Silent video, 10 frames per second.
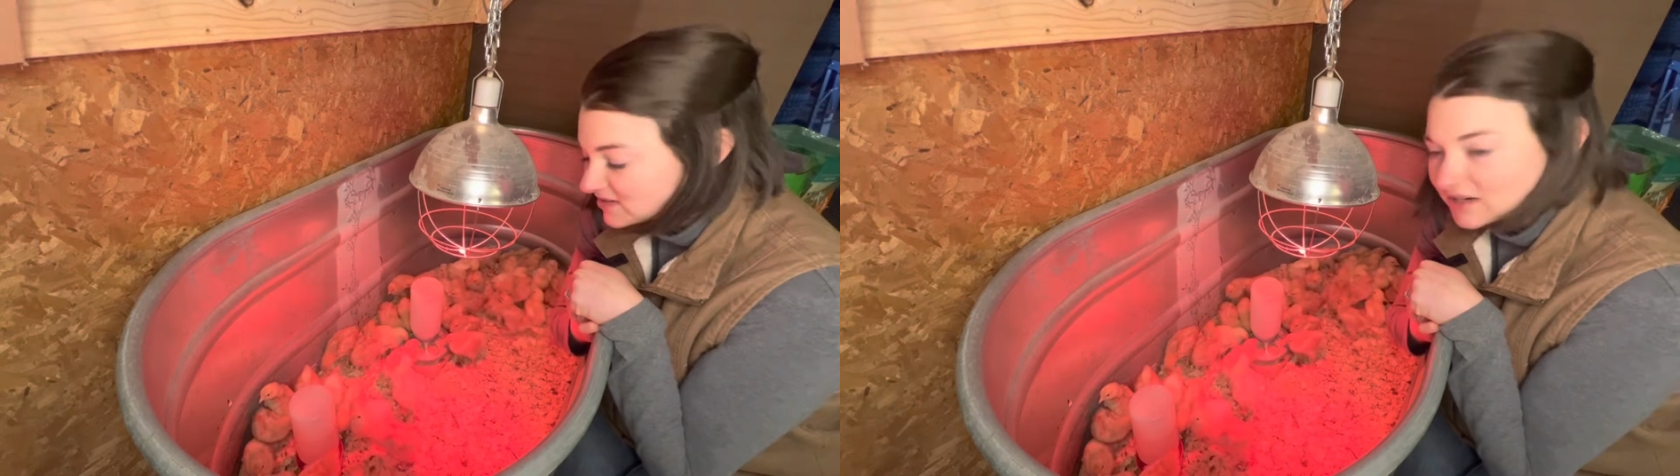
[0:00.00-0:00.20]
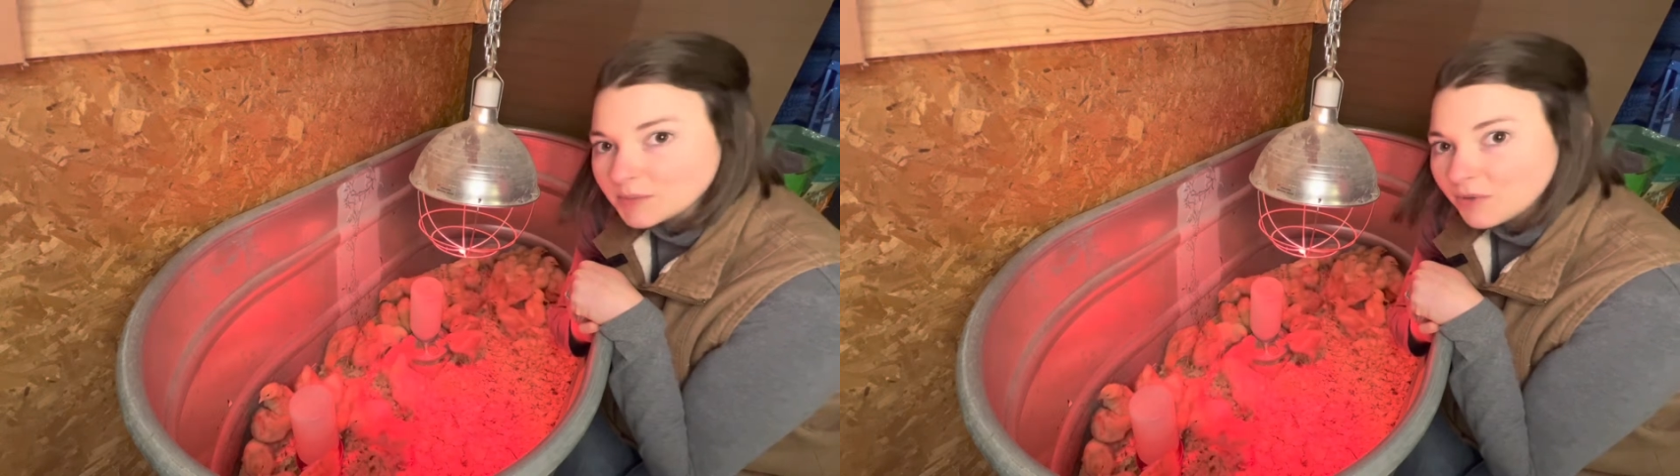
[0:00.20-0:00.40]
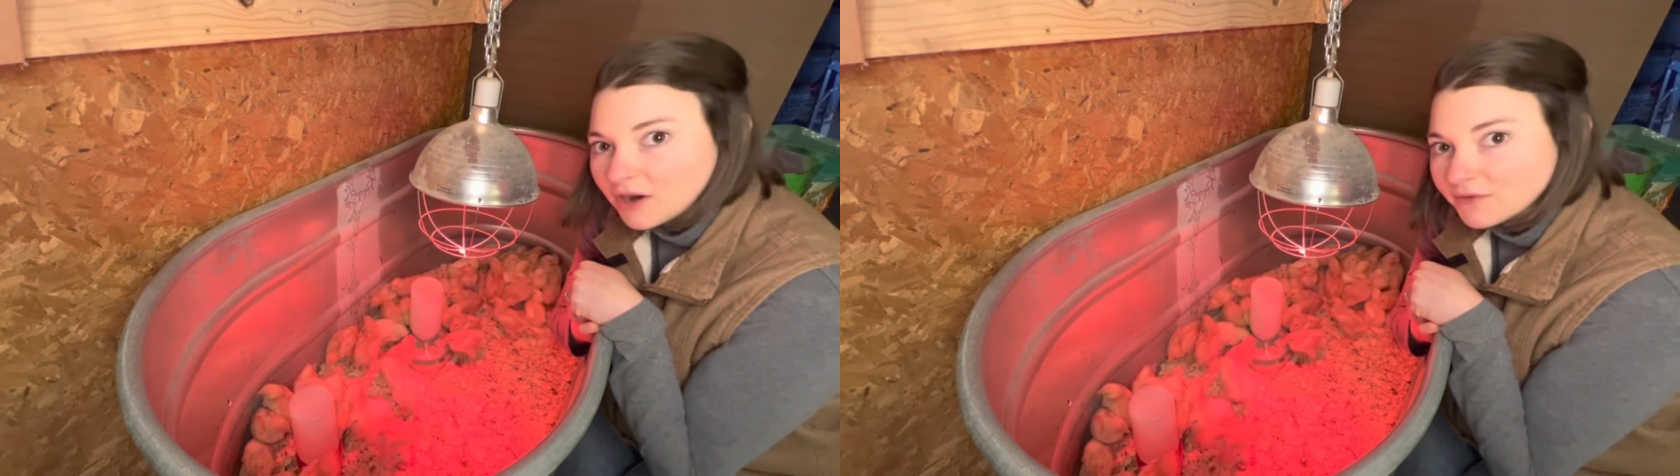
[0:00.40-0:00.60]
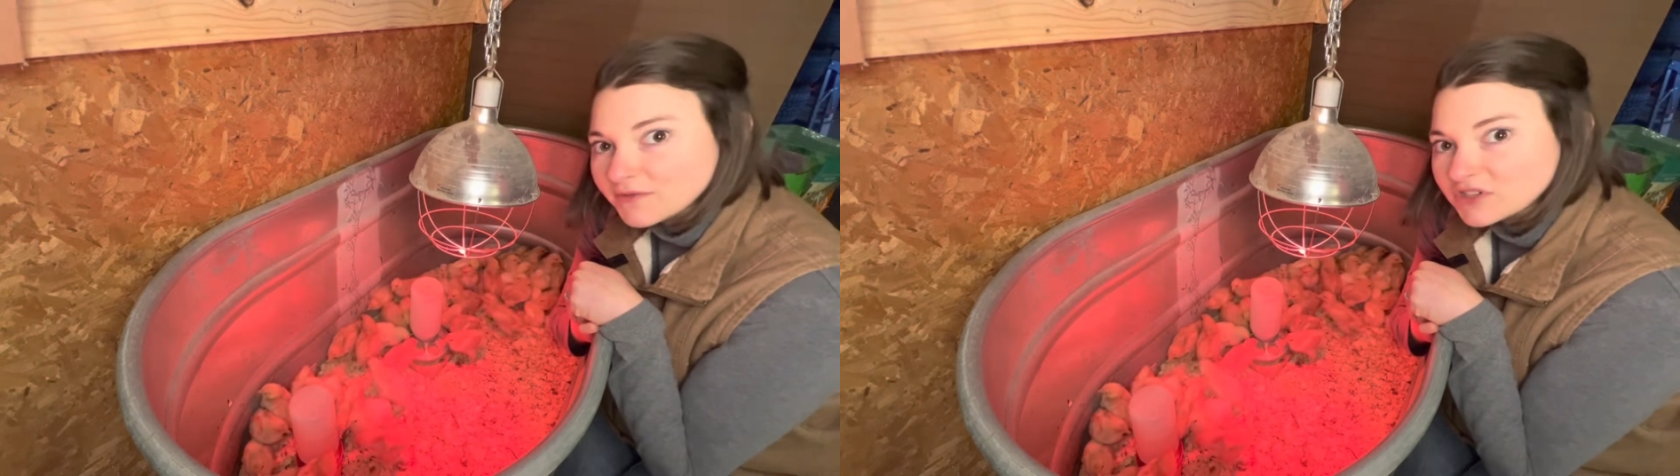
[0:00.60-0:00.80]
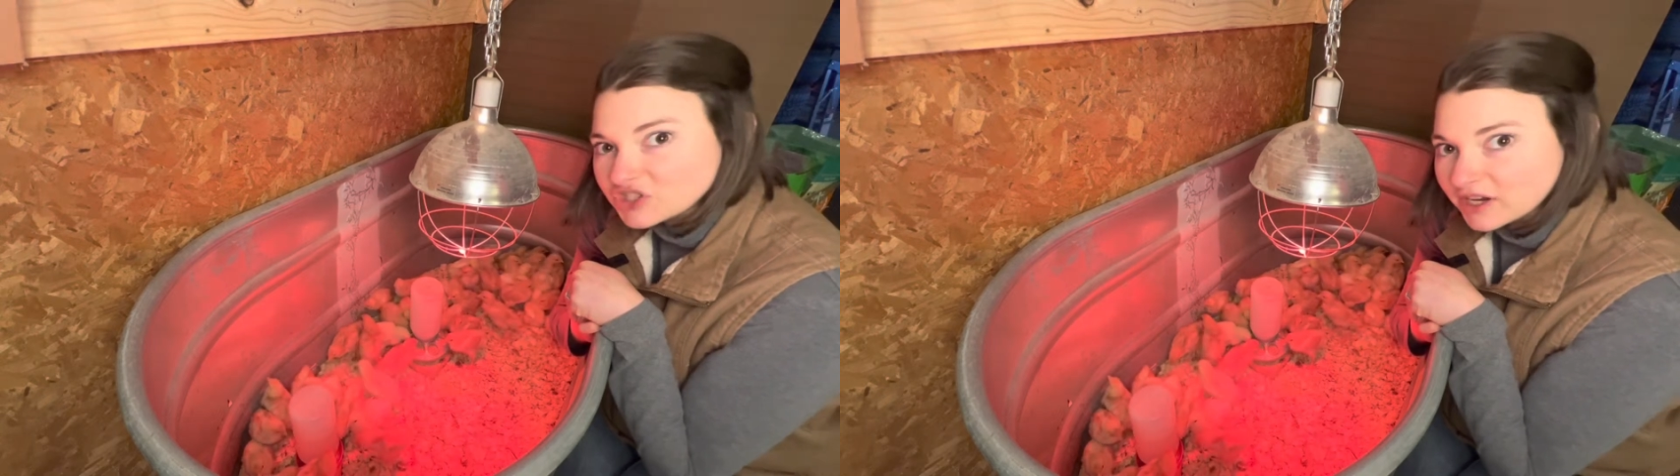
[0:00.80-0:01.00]
it up off
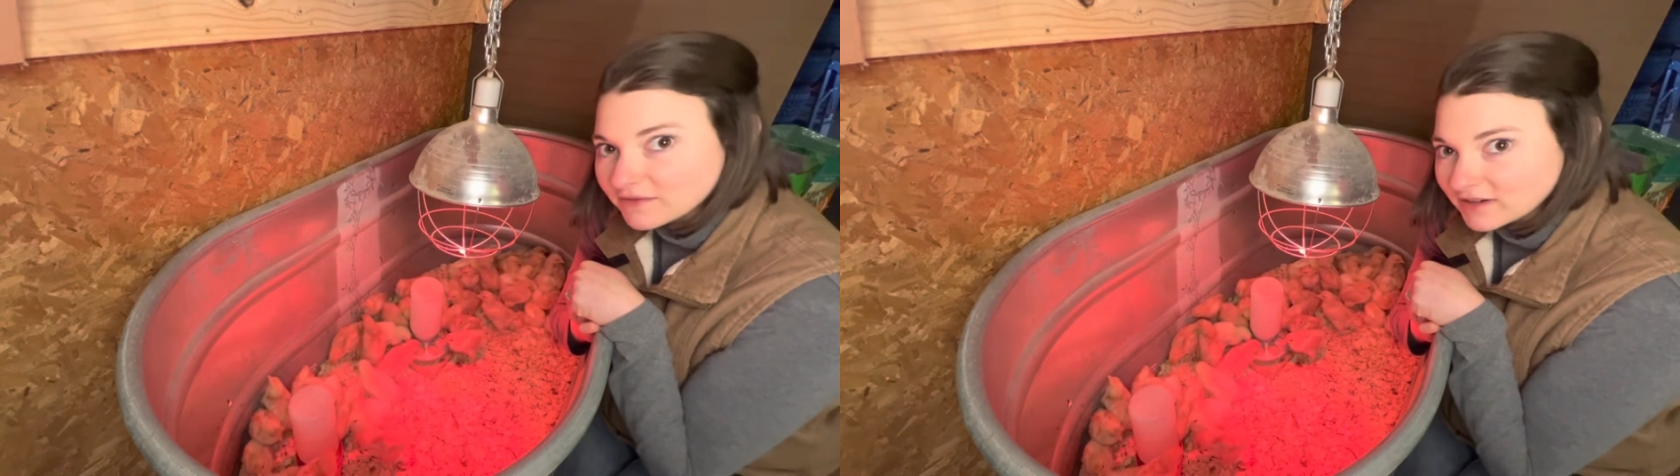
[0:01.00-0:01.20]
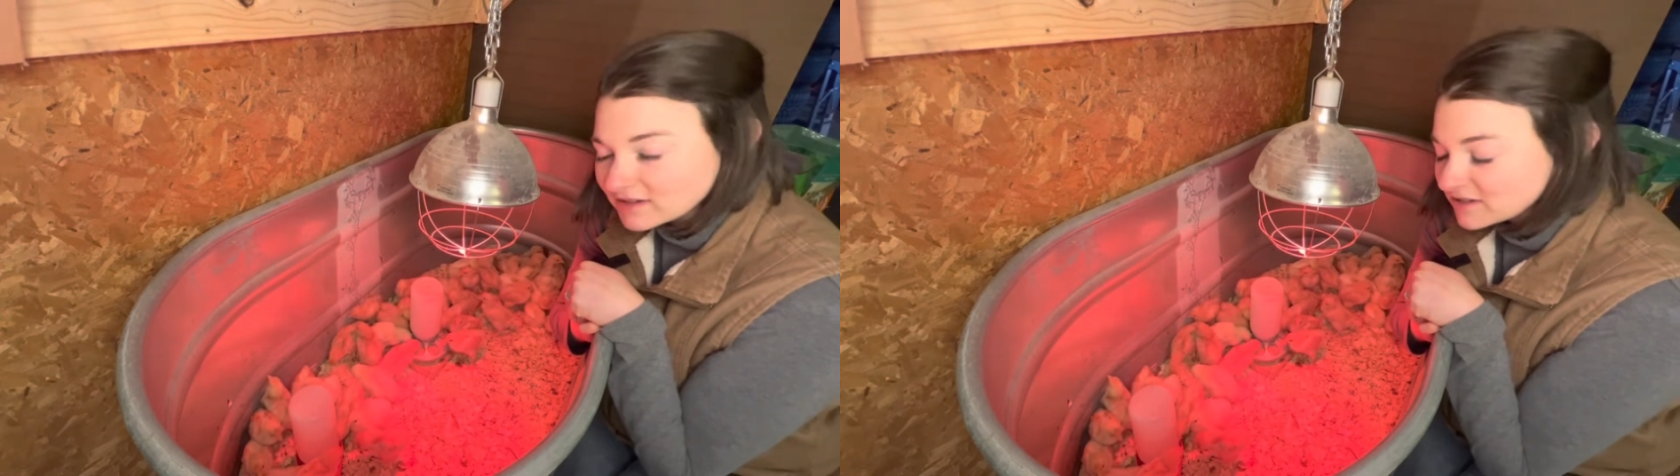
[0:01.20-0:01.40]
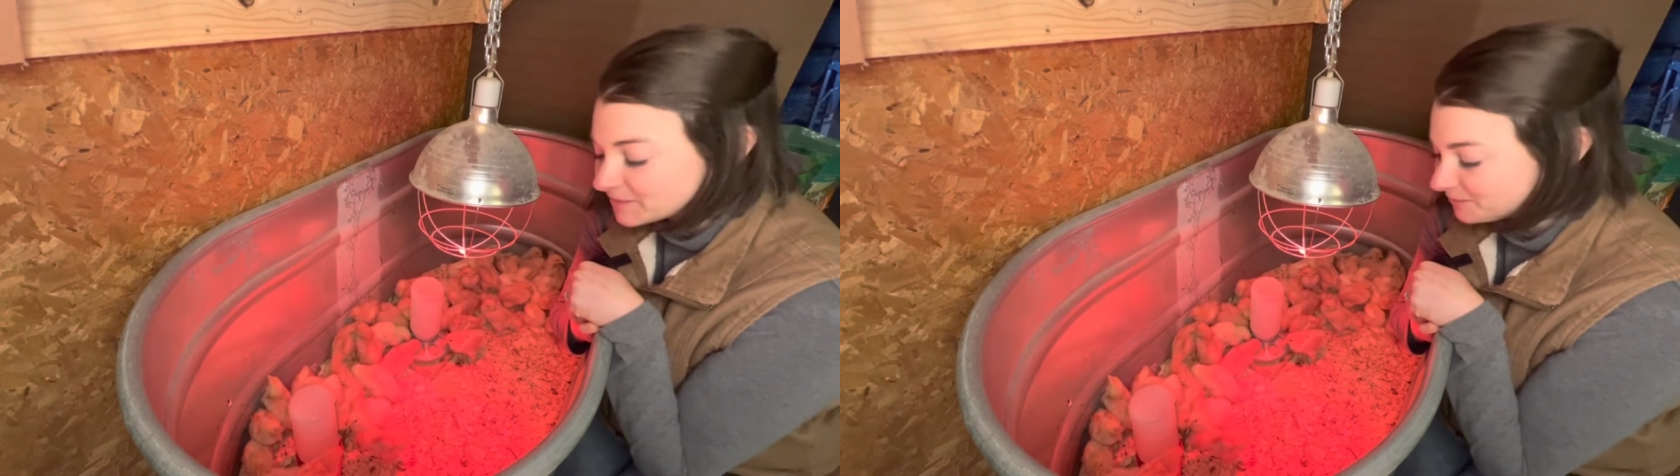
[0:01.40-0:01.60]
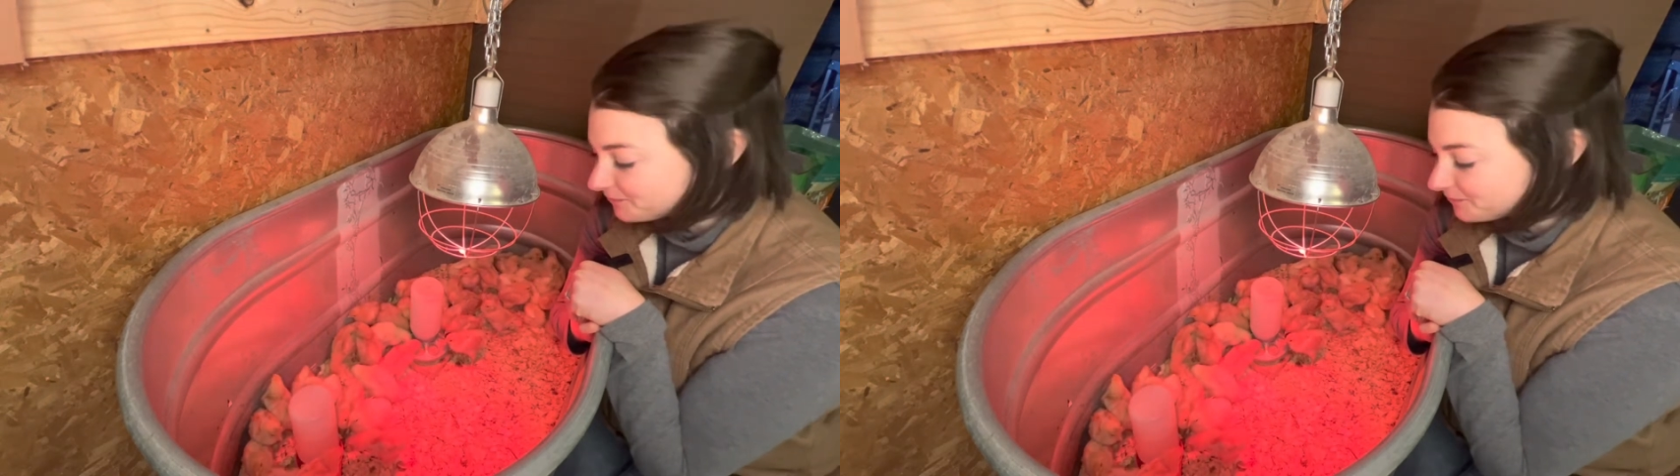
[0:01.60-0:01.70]
of the shavings.